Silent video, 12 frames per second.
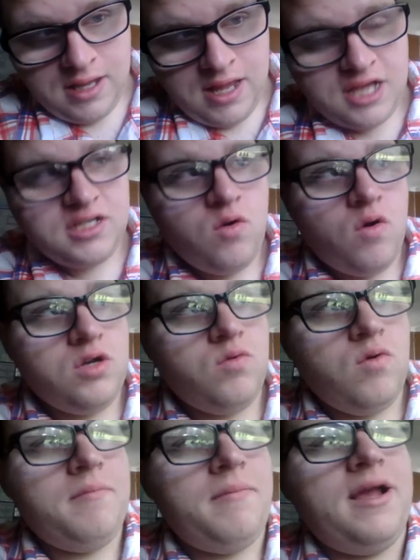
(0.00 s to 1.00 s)
Actually, according to
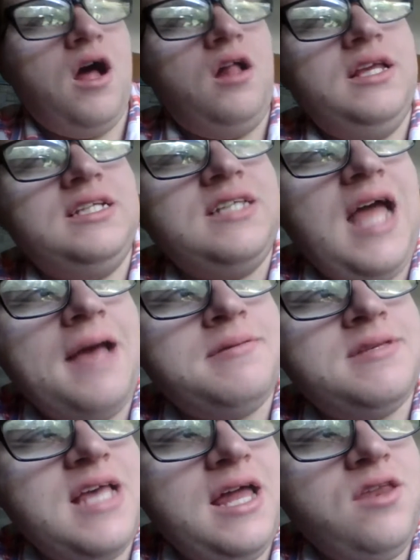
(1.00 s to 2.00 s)
what my colleague Slab
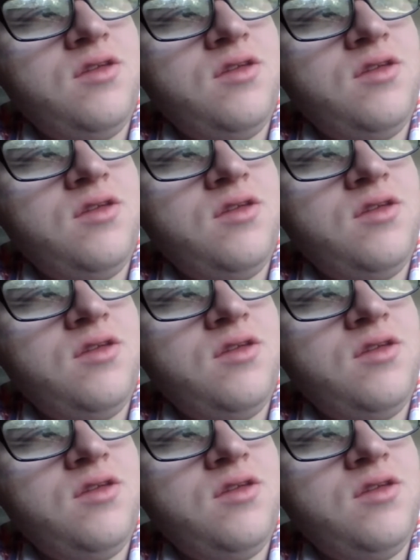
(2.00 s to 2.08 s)
said,